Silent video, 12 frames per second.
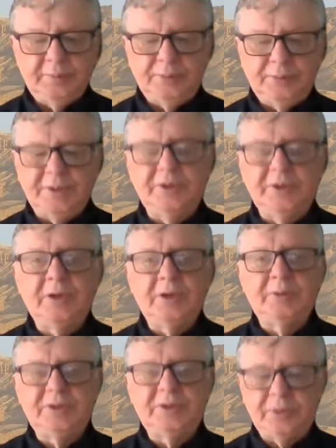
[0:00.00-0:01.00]
but endowed
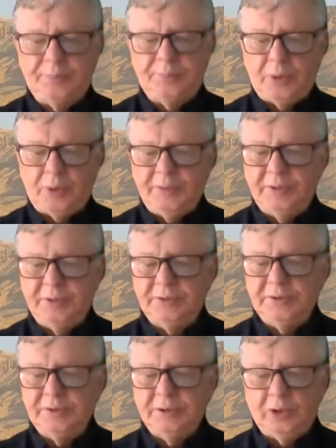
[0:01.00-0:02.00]
with such prominent,
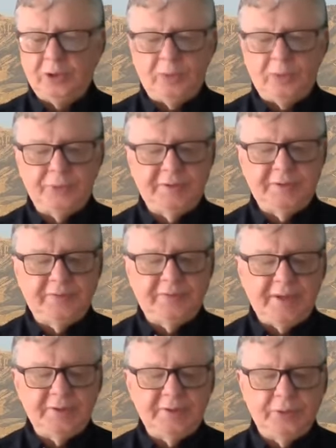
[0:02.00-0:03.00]
almost
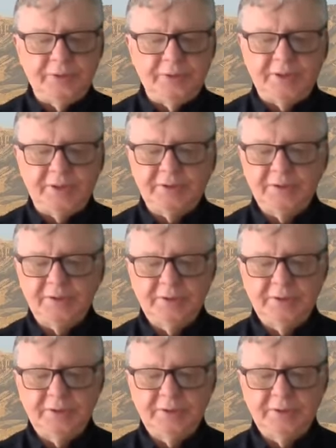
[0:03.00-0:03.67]
divine goodness